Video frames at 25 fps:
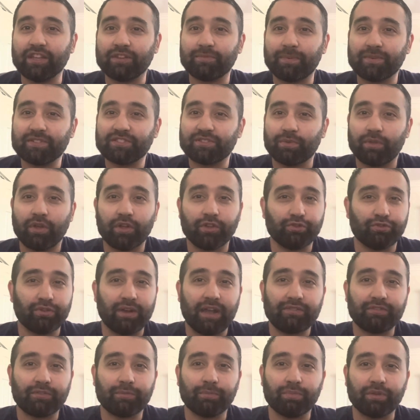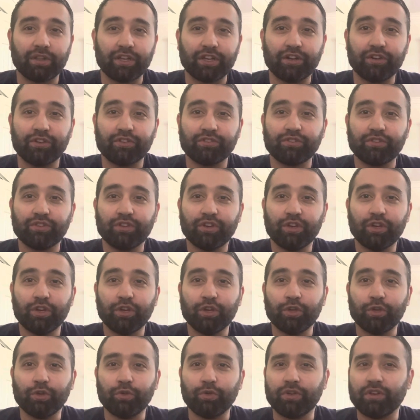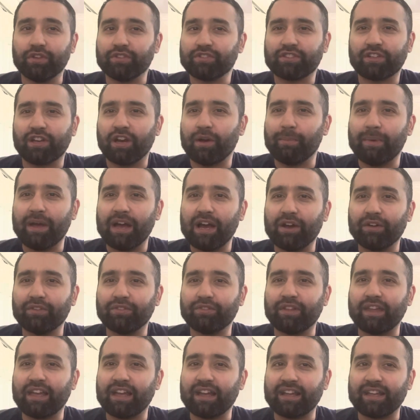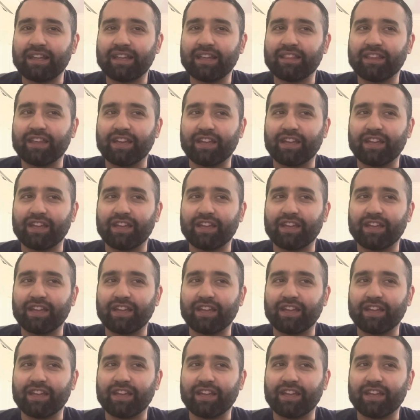Especially with undrafted players who can just come out and that get,